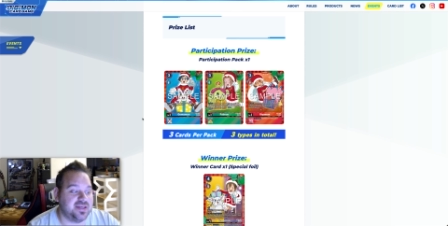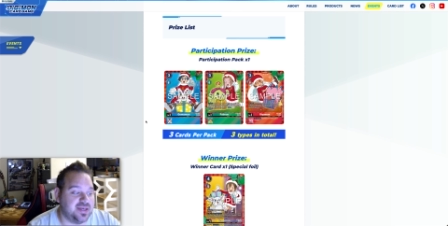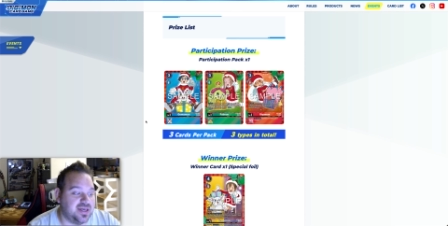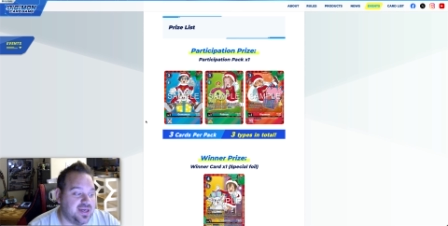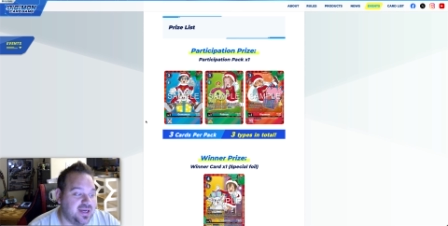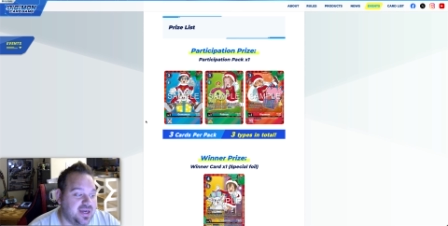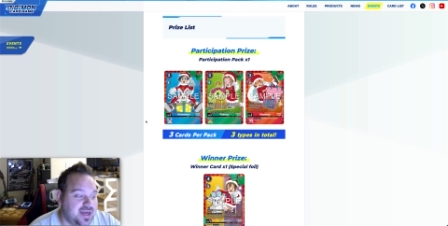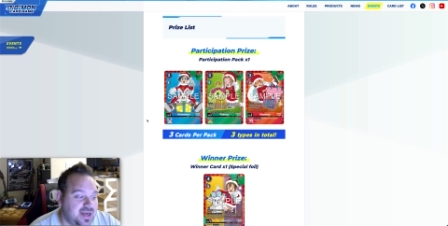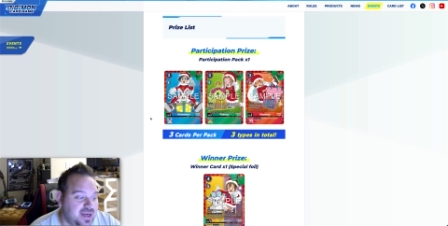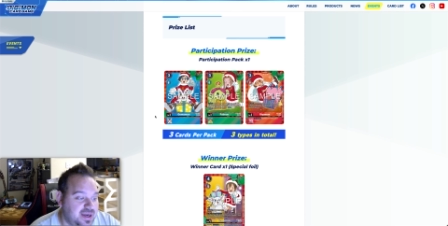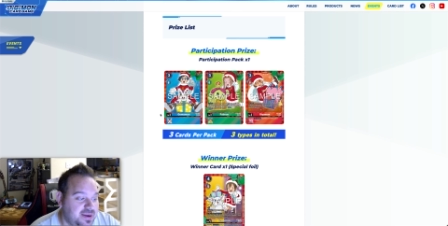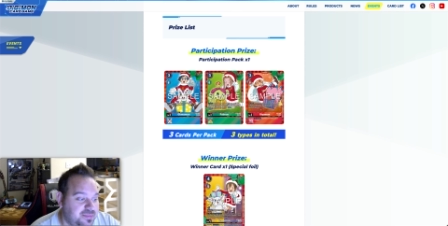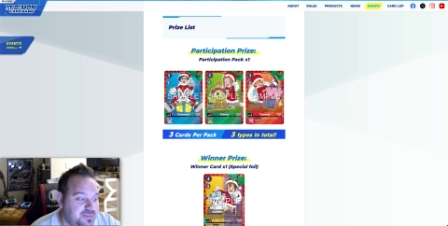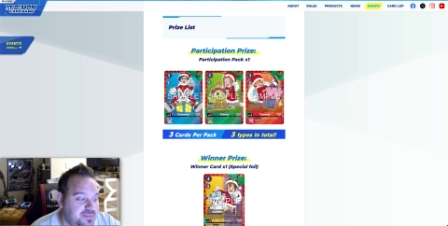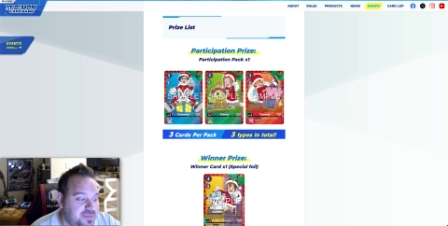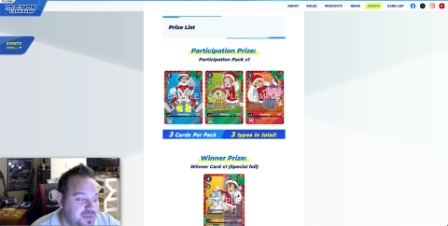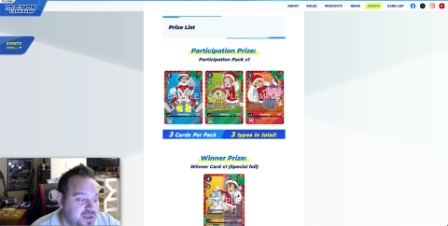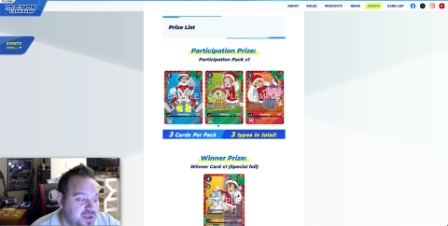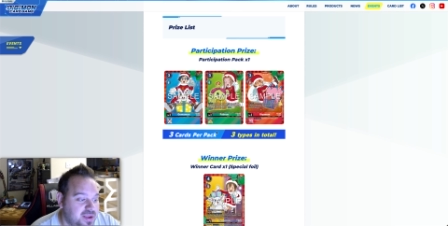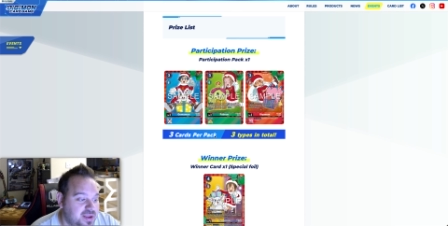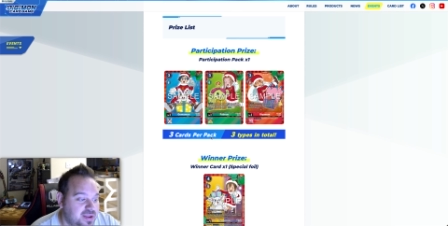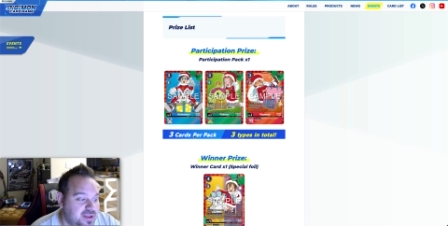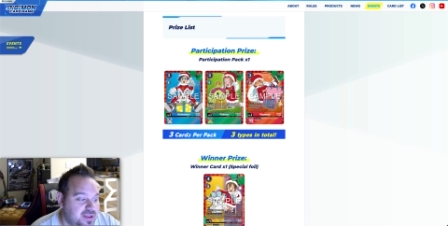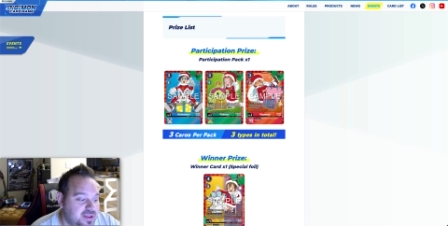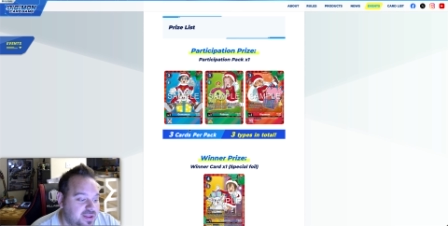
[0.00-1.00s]
Um,
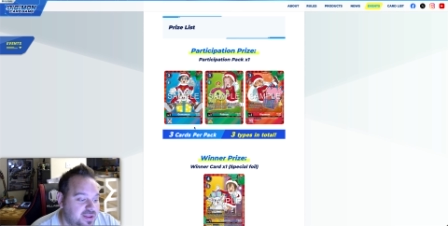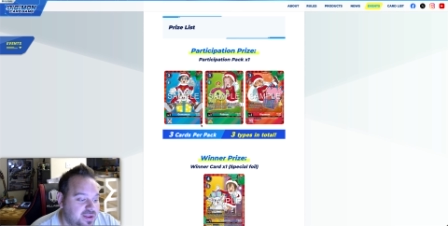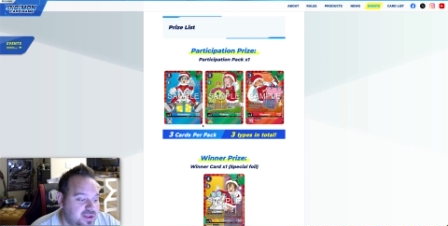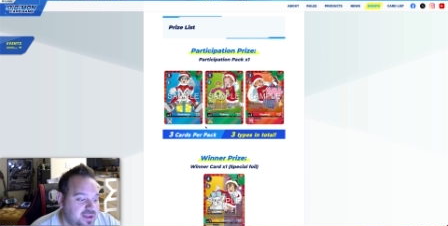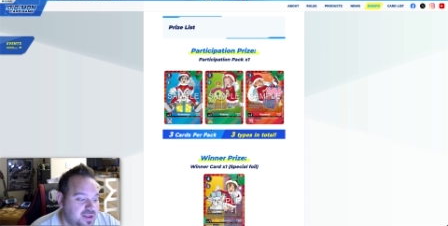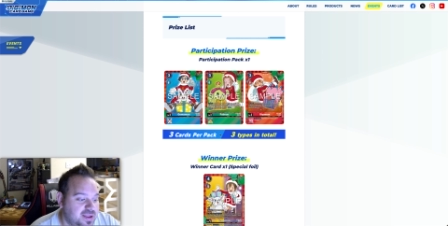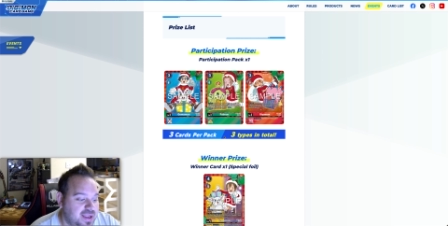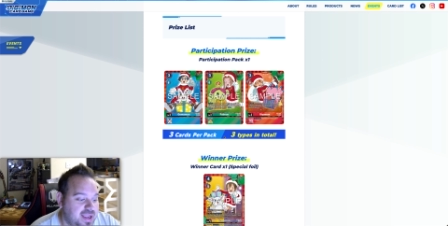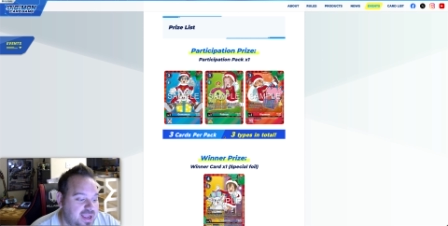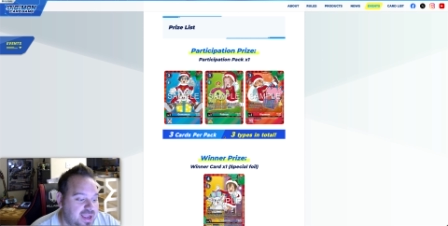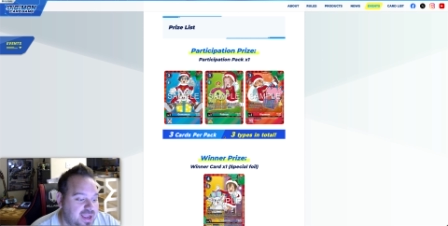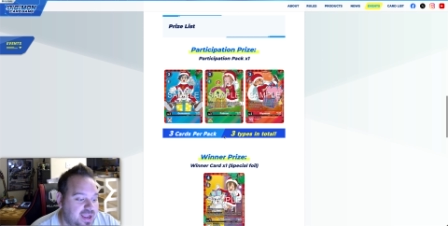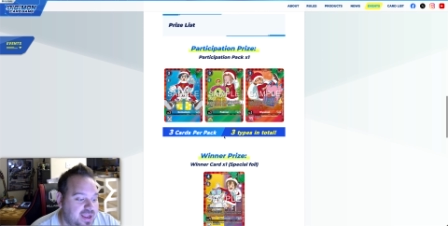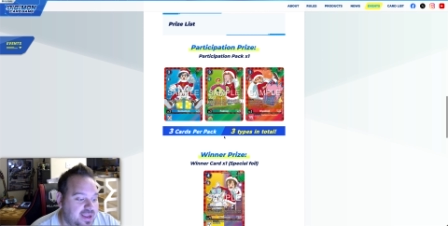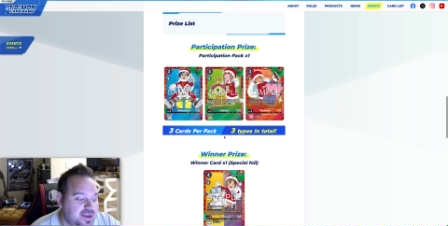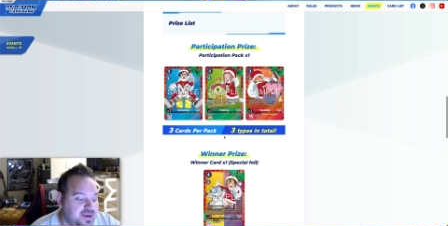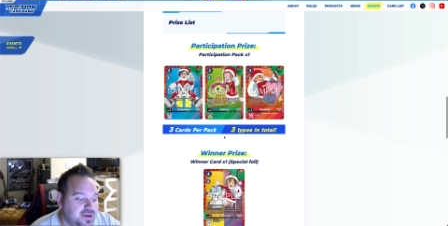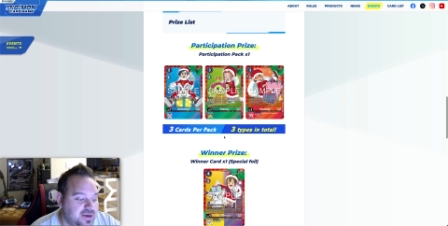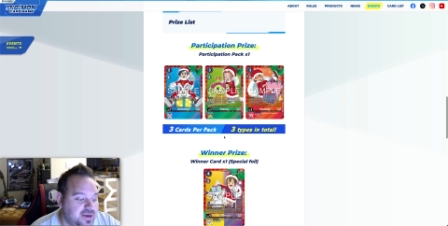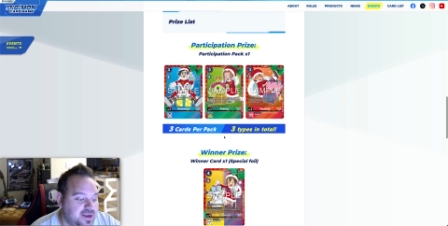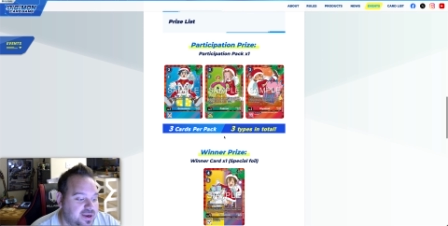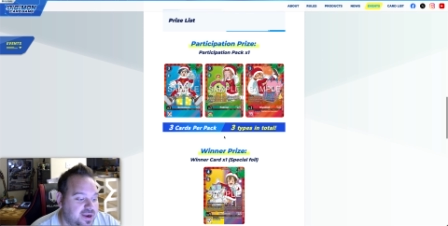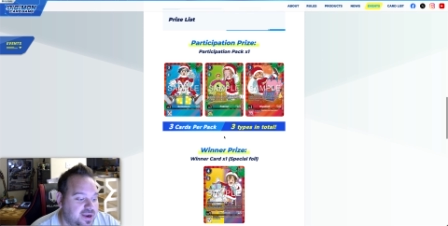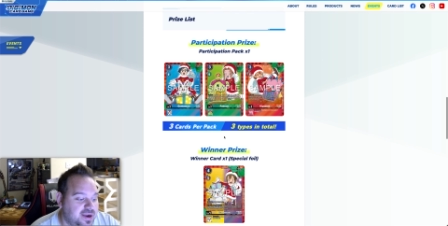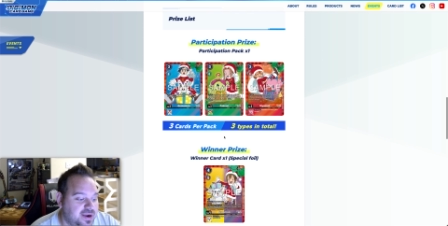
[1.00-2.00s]

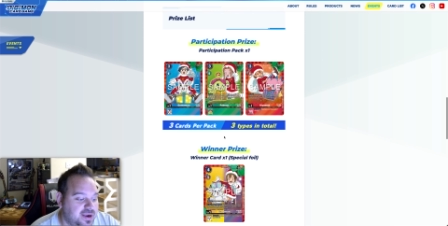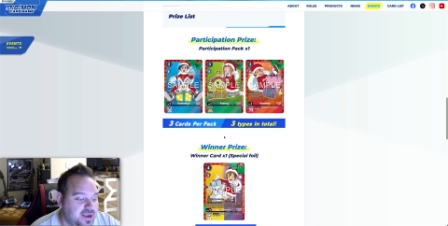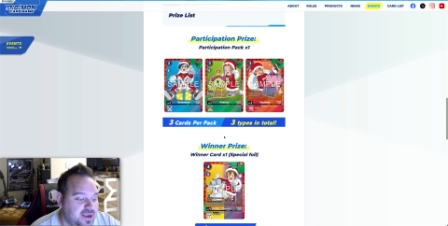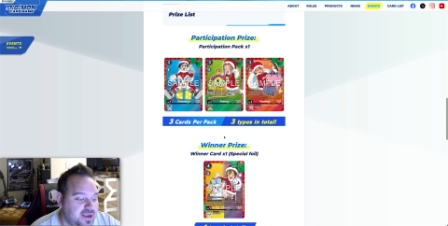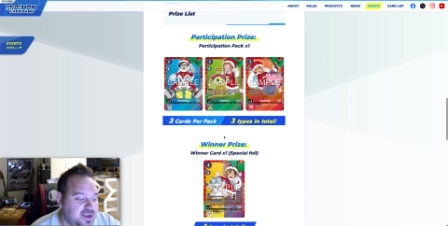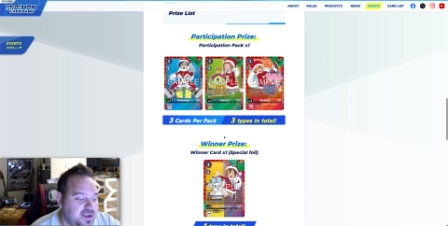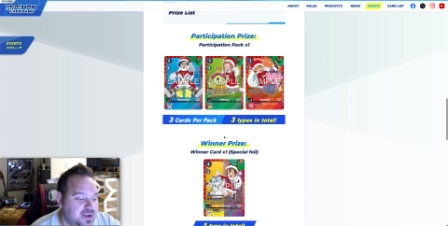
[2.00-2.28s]
and uh,